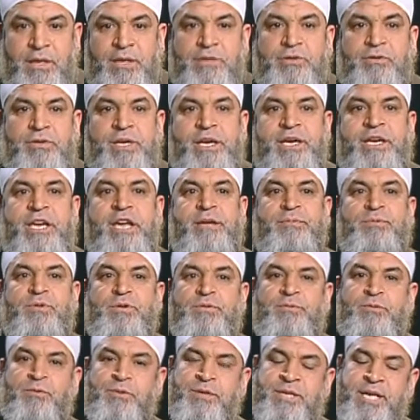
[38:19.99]
So they came
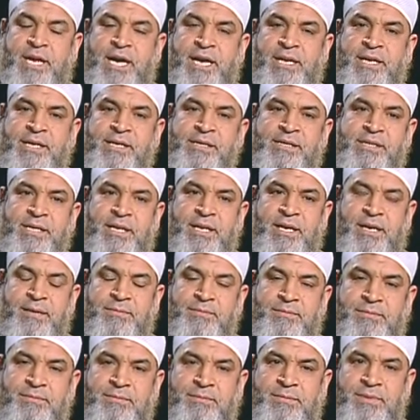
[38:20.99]
to Musa alayhi
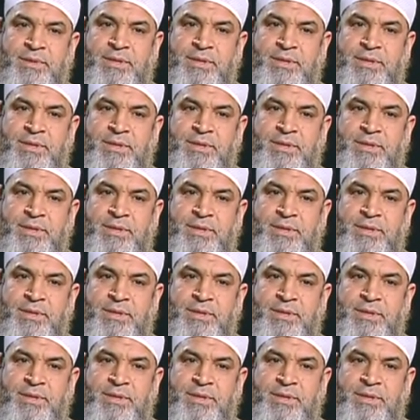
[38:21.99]
salam